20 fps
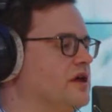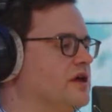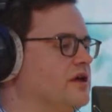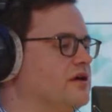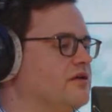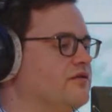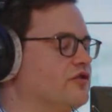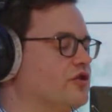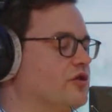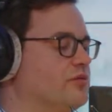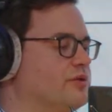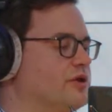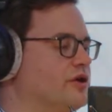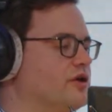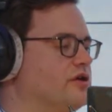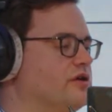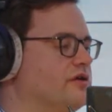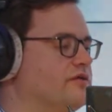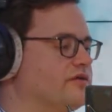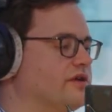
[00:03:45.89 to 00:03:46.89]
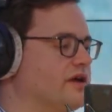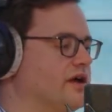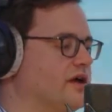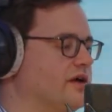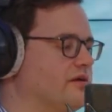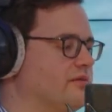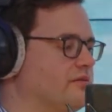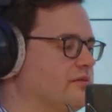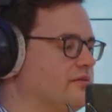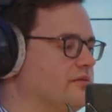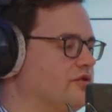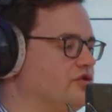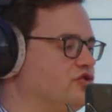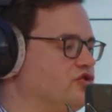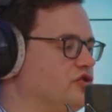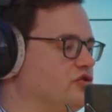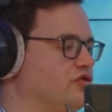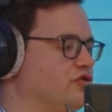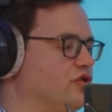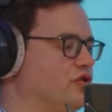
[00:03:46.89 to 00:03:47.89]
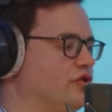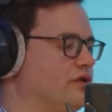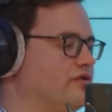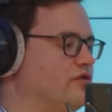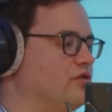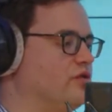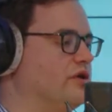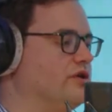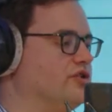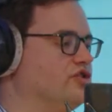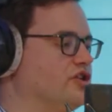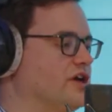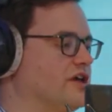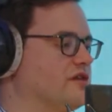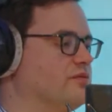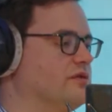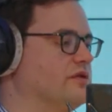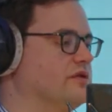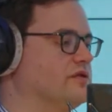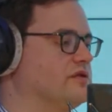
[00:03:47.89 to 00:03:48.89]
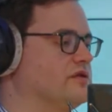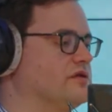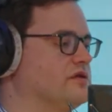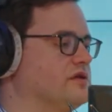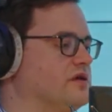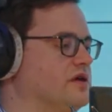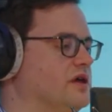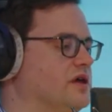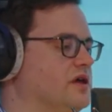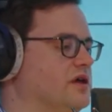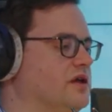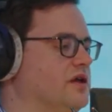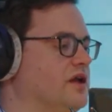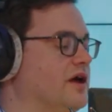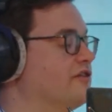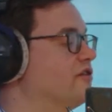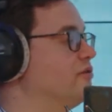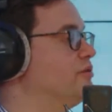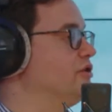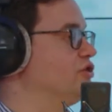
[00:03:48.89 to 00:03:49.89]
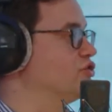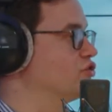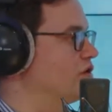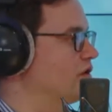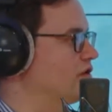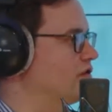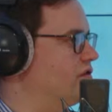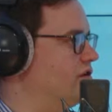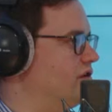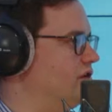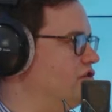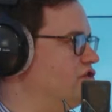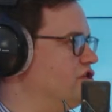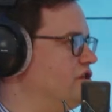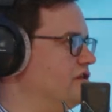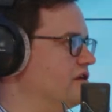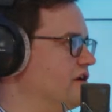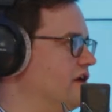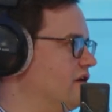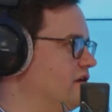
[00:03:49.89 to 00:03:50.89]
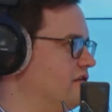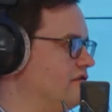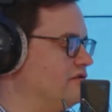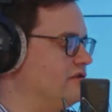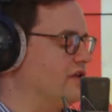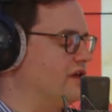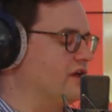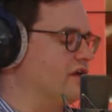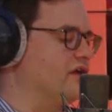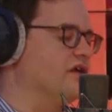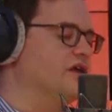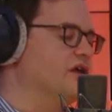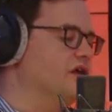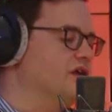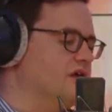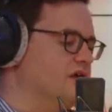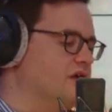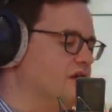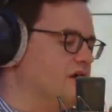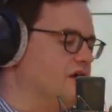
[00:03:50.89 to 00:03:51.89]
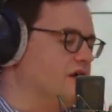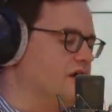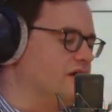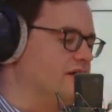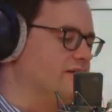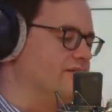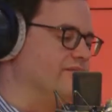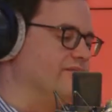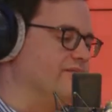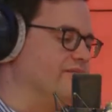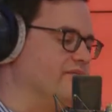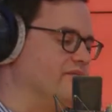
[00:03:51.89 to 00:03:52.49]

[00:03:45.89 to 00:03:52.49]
For a period of time, Joe told everyone Jasmine's not to be trusted. She's kind of like, gone